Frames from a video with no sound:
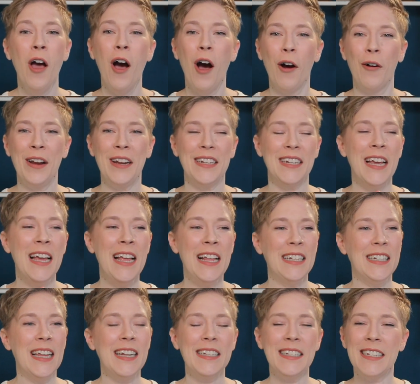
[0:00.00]
All right,
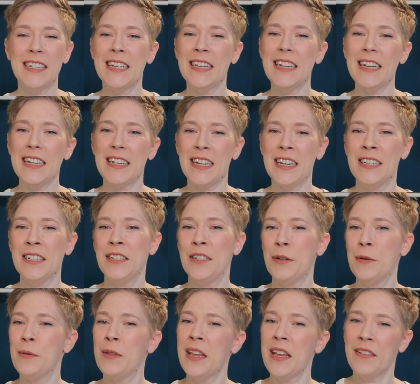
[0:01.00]
let's get
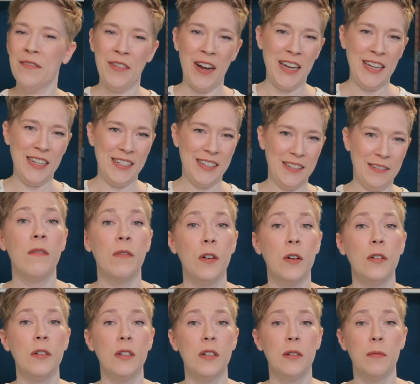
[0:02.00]
into the advice.
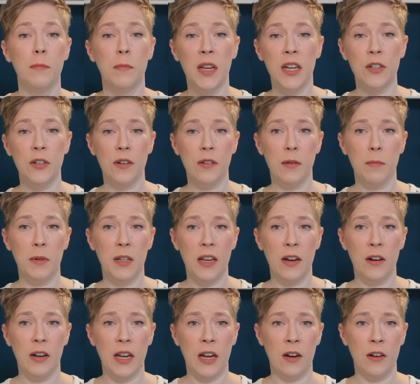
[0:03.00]
First, make sure the
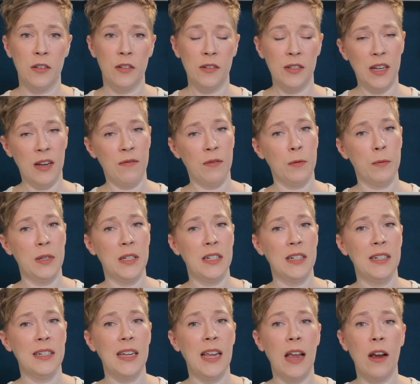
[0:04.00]
player characters have a
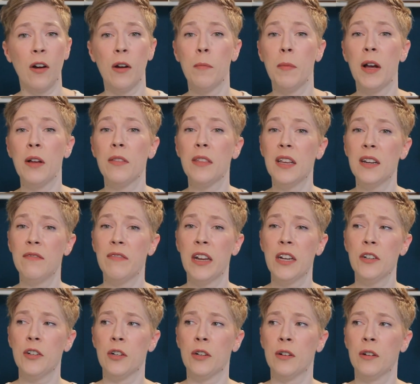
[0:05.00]
reason to care about the
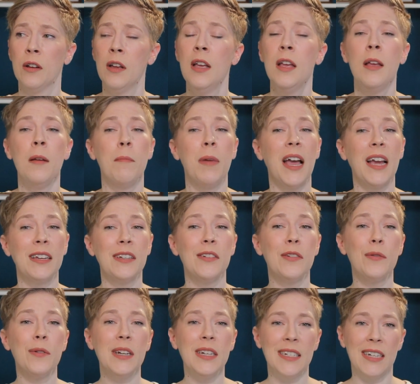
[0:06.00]
adventure.
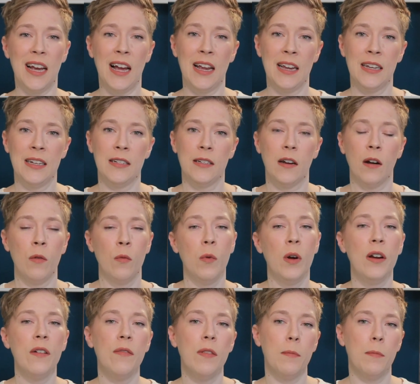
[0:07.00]
Backstory tie-ins are
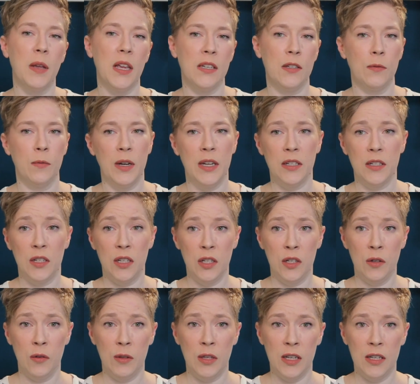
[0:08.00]
one of the best ways to
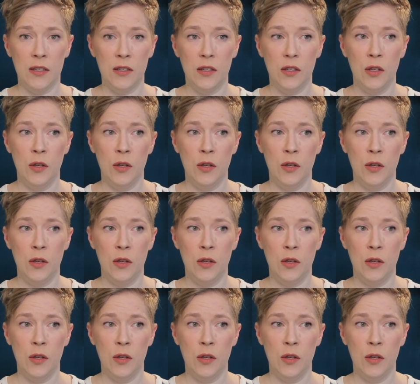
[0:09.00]
do this.